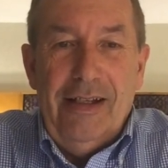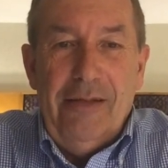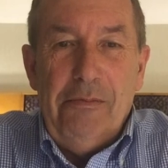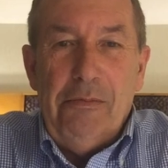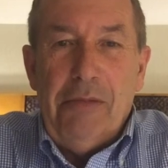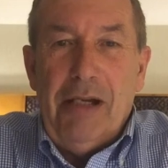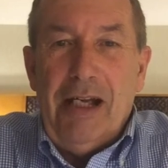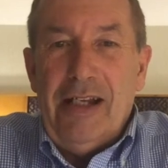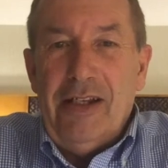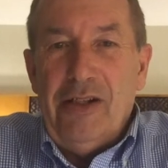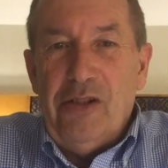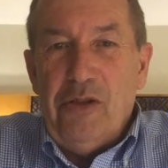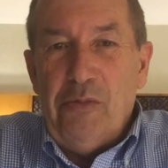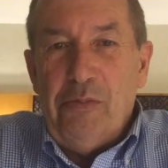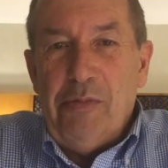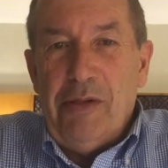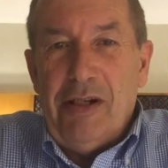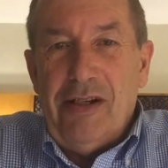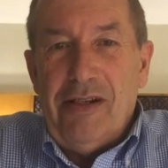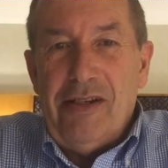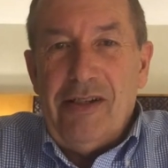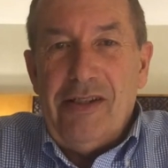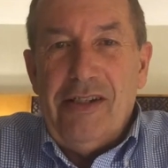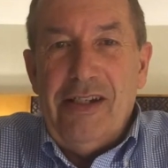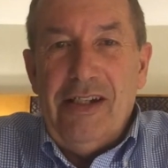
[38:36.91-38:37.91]
buy a new
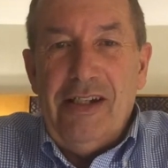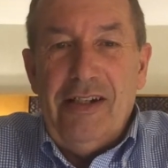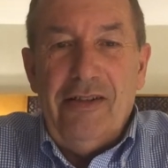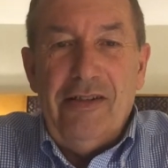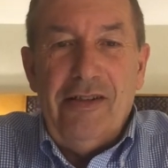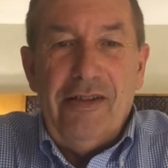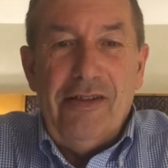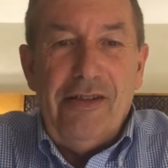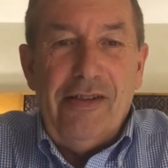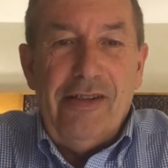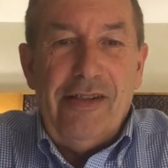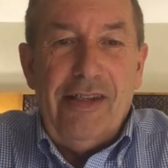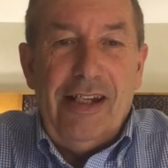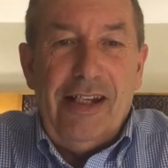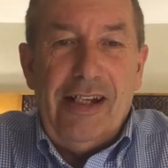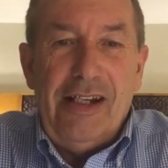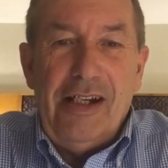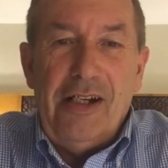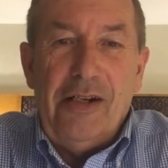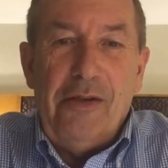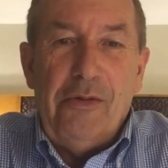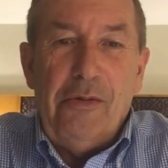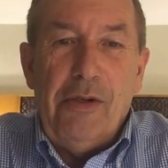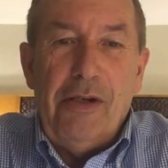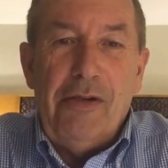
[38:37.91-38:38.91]
pair of sneakers, they
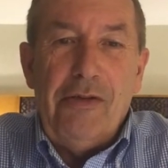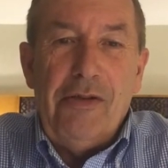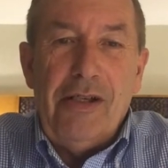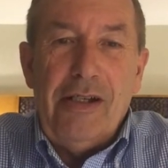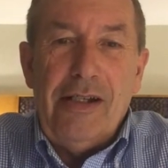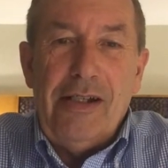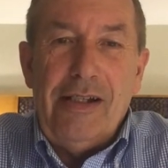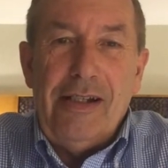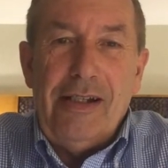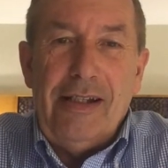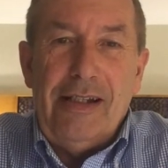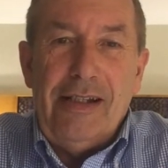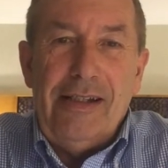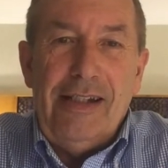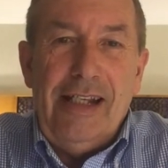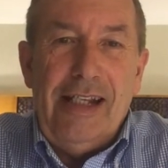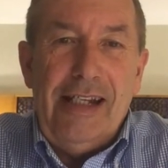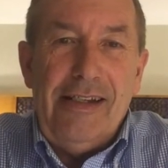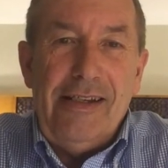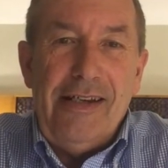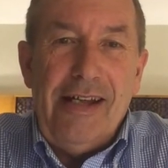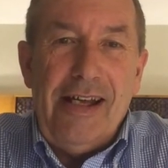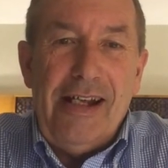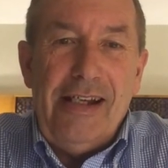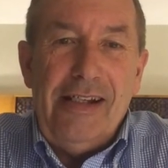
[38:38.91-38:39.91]
can go out on
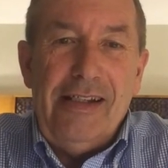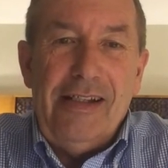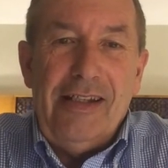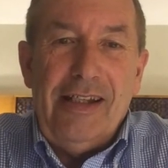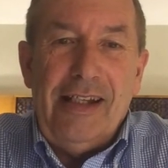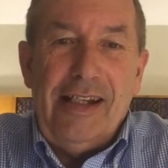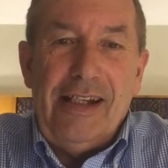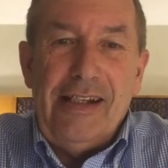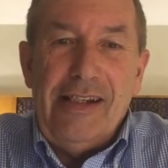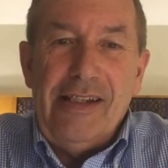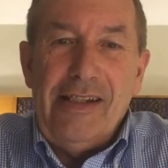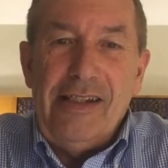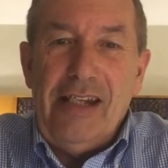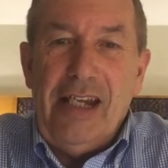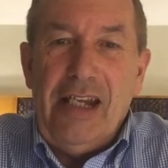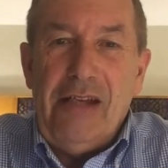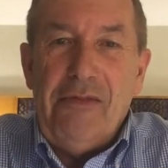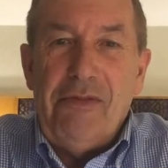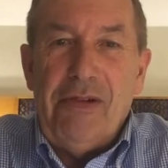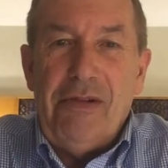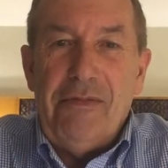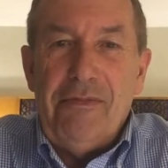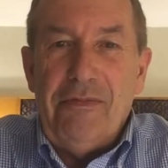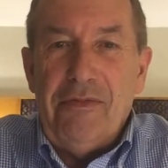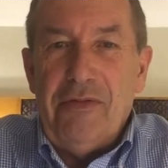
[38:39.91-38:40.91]
date night, they can
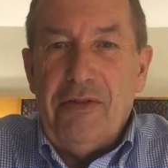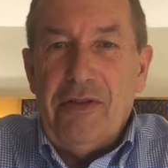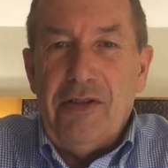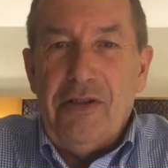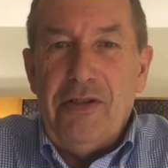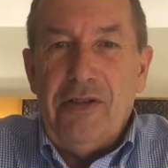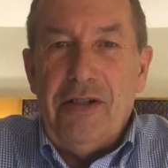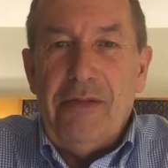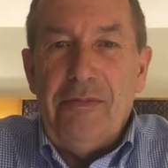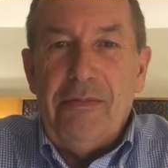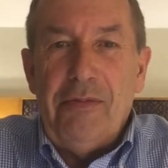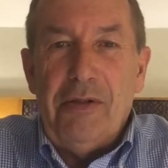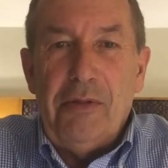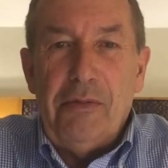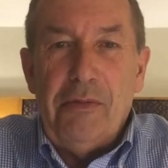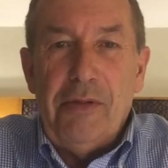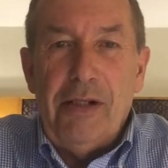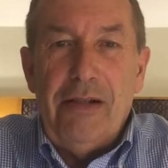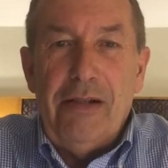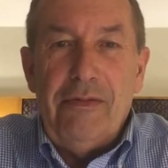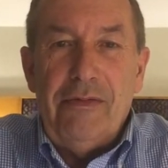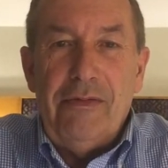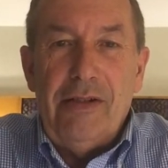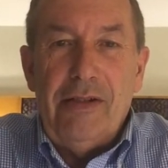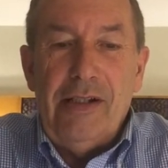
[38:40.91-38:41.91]
save up for a trip or
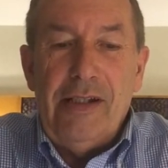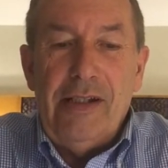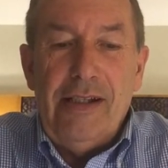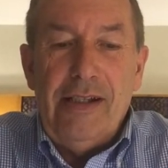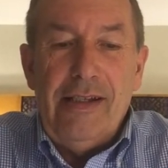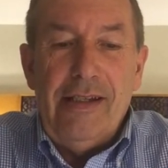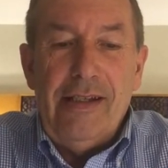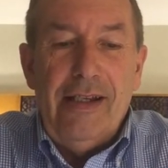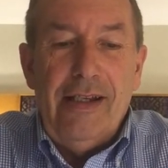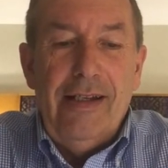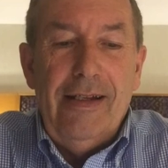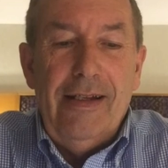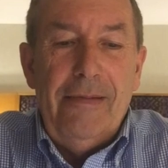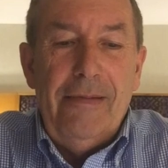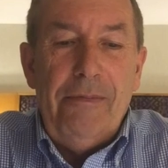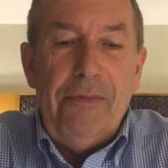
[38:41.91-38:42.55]
whatever it is.